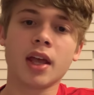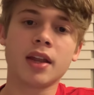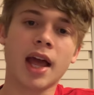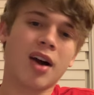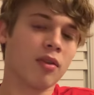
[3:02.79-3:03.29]

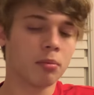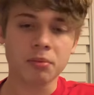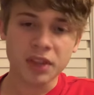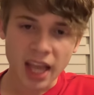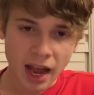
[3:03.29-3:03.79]
Now,
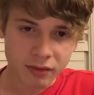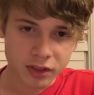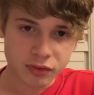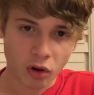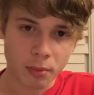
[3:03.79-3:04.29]
the
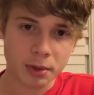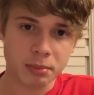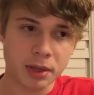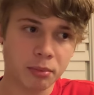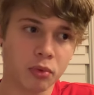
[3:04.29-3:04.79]
average farming
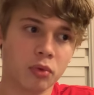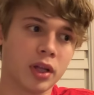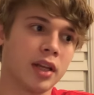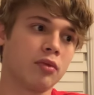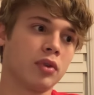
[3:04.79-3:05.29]
people
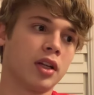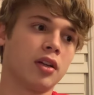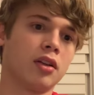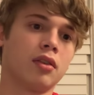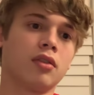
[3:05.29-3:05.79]

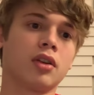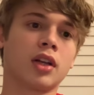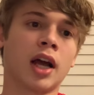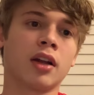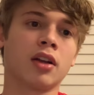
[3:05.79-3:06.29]
in
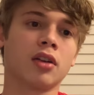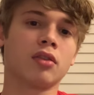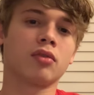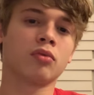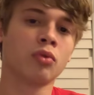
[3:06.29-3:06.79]
kind of
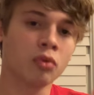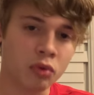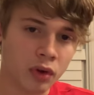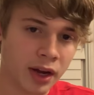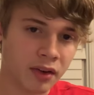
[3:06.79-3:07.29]

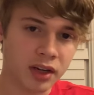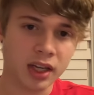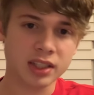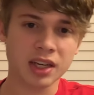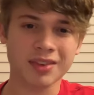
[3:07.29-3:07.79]
rural
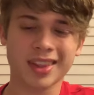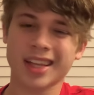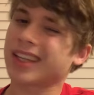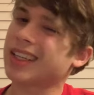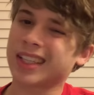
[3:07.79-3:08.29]
areas and
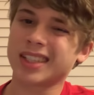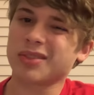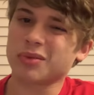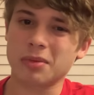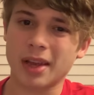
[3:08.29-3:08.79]
everything, it
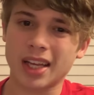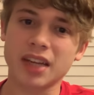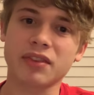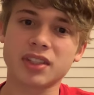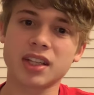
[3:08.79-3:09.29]
didn't really make a
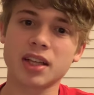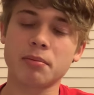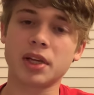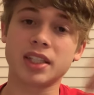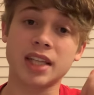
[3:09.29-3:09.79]
difference to them,
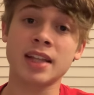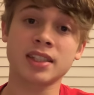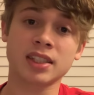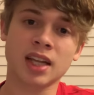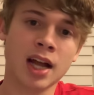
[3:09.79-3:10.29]
because at
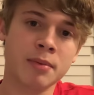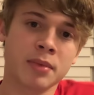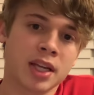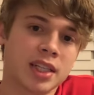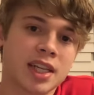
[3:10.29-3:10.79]
this time
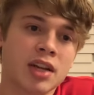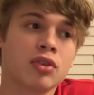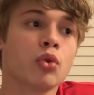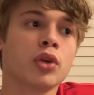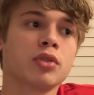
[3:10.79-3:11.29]

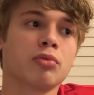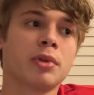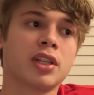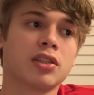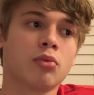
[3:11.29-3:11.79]
territories were
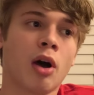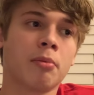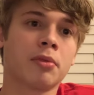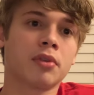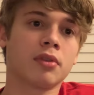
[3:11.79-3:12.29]
being
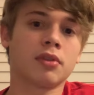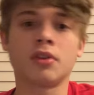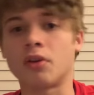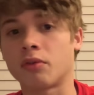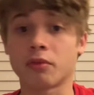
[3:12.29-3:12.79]
swapped, you
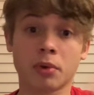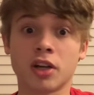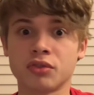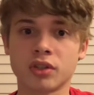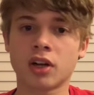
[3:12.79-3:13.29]
know, from
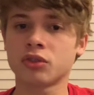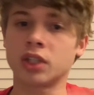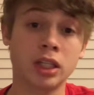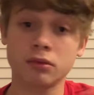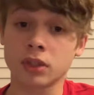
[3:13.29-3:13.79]
country to
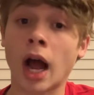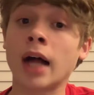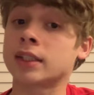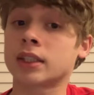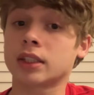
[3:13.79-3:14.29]
country
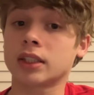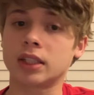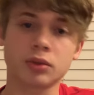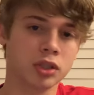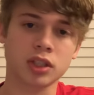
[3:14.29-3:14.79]

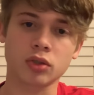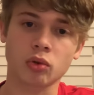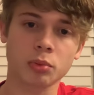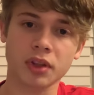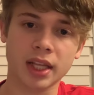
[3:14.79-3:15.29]
constantly. It was just a
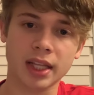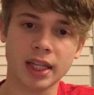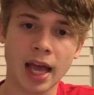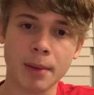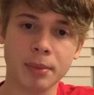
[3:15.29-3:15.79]
normal thing
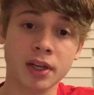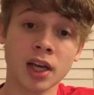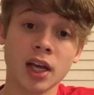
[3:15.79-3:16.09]
that happened.